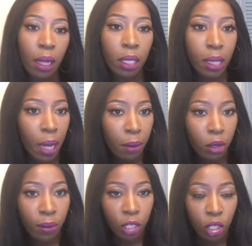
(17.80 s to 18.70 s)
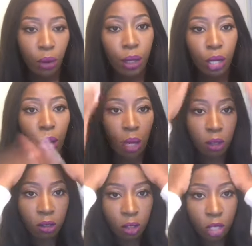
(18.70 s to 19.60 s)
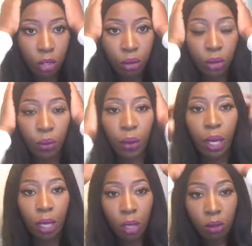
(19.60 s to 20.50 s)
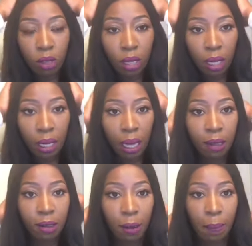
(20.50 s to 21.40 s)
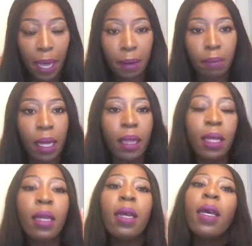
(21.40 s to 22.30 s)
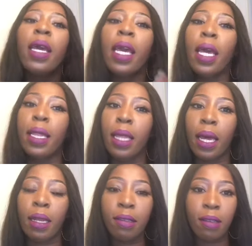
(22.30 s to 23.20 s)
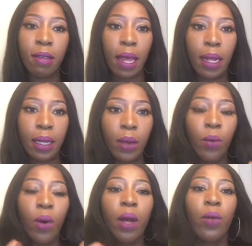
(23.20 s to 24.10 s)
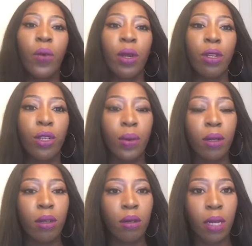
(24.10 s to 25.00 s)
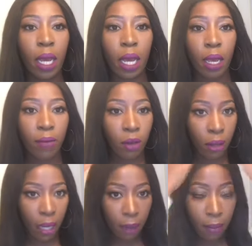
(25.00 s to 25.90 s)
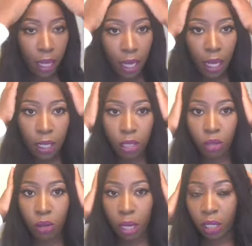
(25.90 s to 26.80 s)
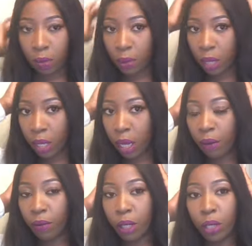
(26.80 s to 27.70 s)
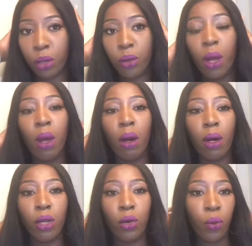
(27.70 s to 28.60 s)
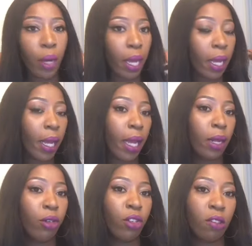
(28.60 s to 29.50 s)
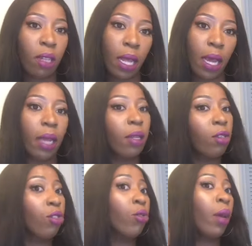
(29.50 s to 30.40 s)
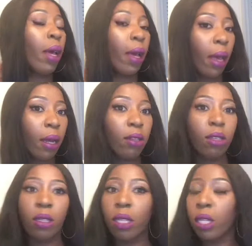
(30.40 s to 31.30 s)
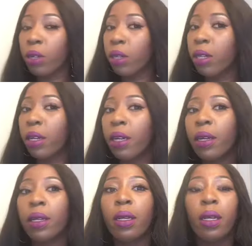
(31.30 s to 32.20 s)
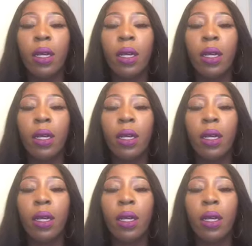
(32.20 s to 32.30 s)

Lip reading: Today I'm going to be showing you how to secure a wig using the elastic band method, and that is exactly what we're doing today. If you're like me and you don't like to put a lot of glue on your wig and you just like to actually look good,